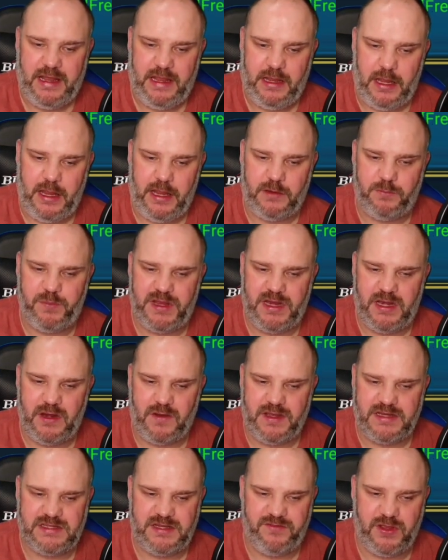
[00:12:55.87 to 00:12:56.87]
It'd be
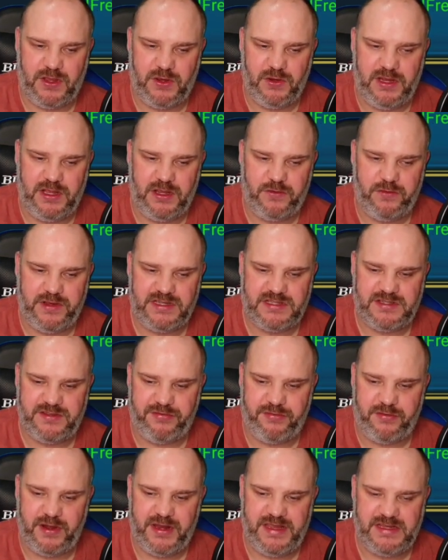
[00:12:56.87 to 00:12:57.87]
nice if you could increase the
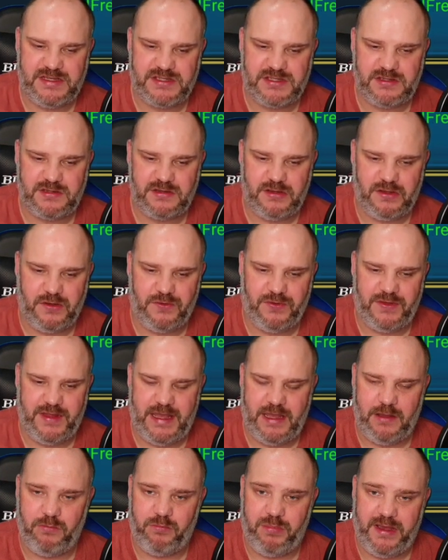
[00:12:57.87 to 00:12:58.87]
freeze on
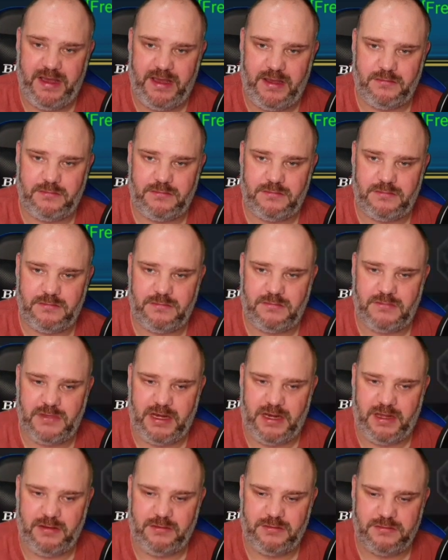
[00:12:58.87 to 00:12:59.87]
that, but
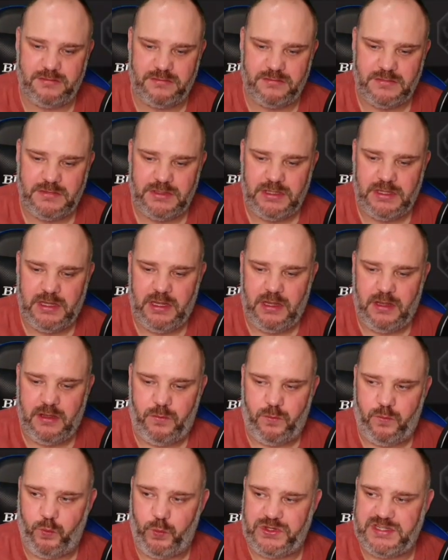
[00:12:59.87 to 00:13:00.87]
you know,
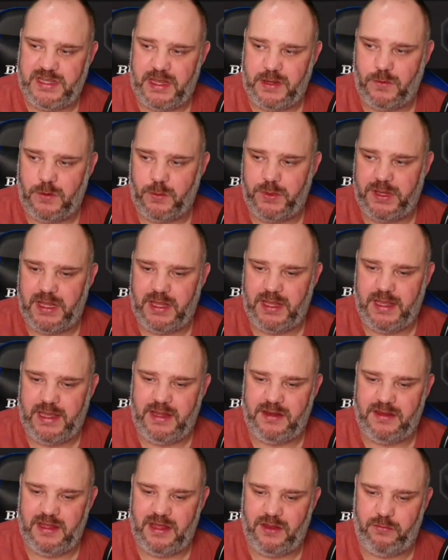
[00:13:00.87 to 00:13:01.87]
we take what we can
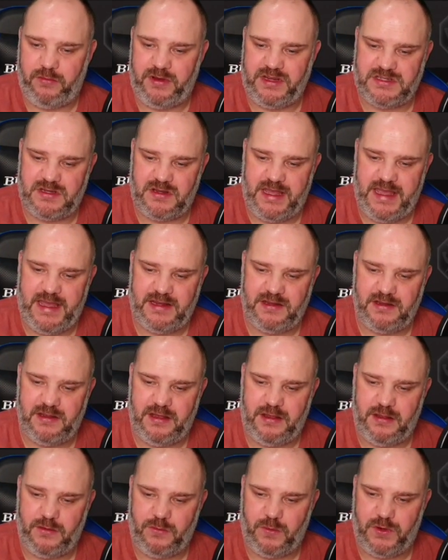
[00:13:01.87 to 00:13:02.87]
get. The other reason
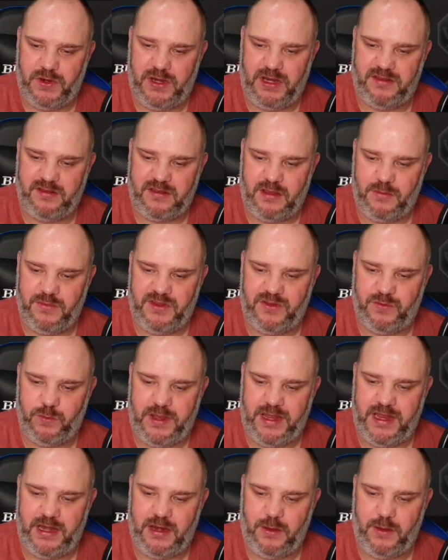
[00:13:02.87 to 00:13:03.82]
I wanted to come this way